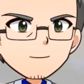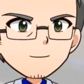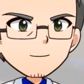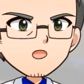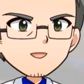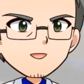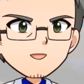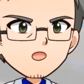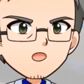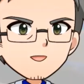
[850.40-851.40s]
Isn't the
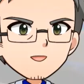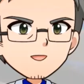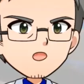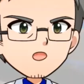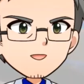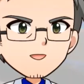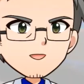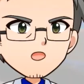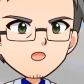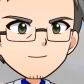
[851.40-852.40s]
world of computers
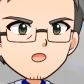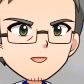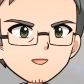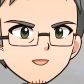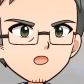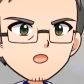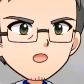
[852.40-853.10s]
fascinating?